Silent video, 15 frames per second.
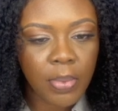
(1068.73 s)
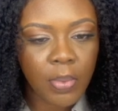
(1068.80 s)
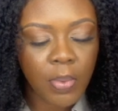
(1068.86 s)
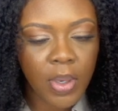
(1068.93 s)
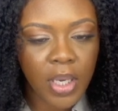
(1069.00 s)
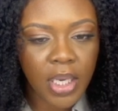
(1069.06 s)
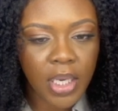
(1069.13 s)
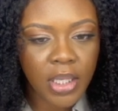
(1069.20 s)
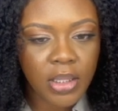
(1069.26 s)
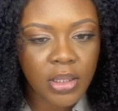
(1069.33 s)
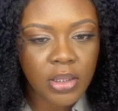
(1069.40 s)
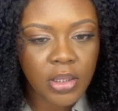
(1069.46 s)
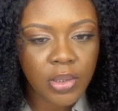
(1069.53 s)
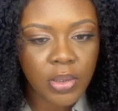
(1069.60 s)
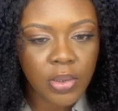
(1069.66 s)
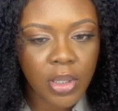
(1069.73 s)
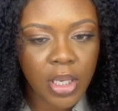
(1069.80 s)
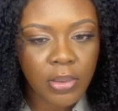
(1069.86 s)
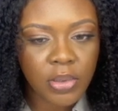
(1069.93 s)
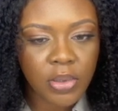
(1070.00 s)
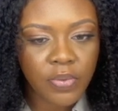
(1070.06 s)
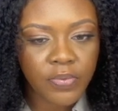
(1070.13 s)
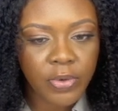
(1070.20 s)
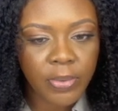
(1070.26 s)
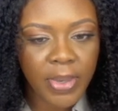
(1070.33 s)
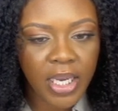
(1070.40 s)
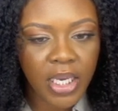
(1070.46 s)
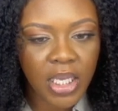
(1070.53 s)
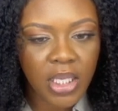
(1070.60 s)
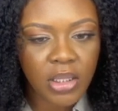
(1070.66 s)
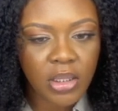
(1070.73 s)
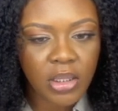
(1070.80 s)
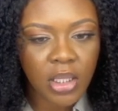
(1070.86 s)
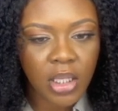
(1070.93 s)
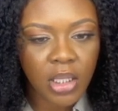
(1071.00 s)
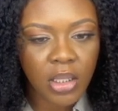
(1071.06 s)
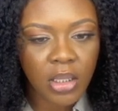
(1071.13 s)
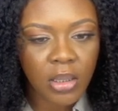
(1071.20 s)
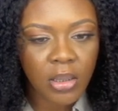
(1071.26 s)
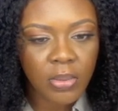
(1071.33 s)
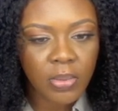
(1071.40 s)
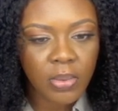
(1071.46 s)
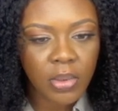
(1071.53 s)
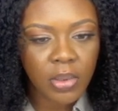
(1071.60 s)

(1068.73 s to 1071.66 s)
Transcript: Why is there no option for my desktop?